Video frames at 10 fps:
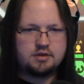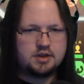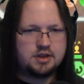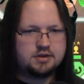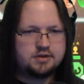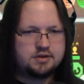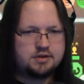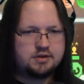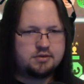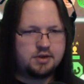
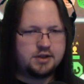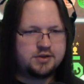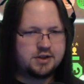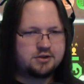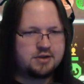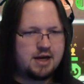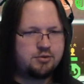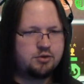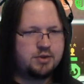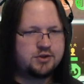Nice. 26 scrap,
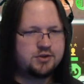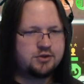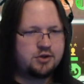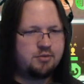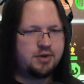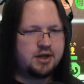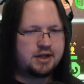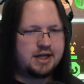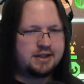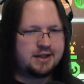2 missiles, a drone
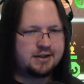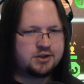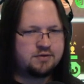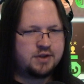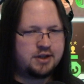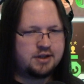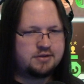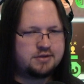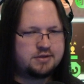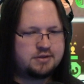part, contact the
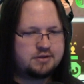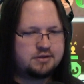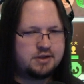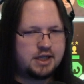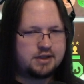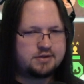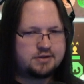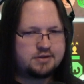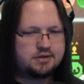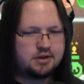civilians.
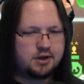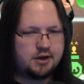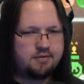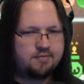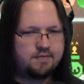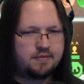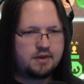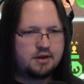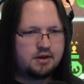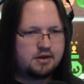Nice, okay.
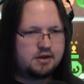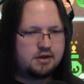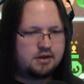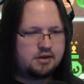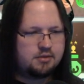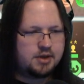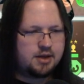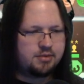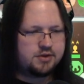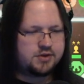Be
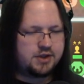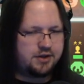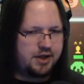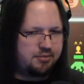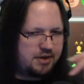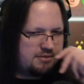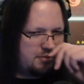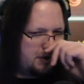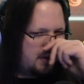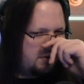happy to sell that,
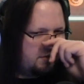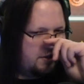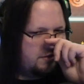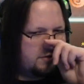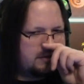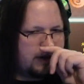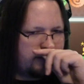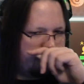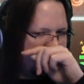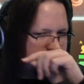probably. 22
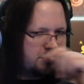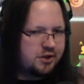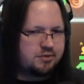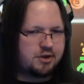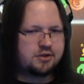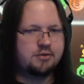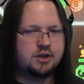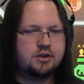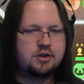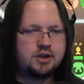scrap, laser charger Mark II. We
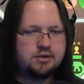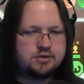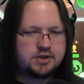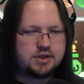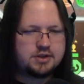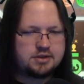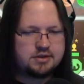could use it.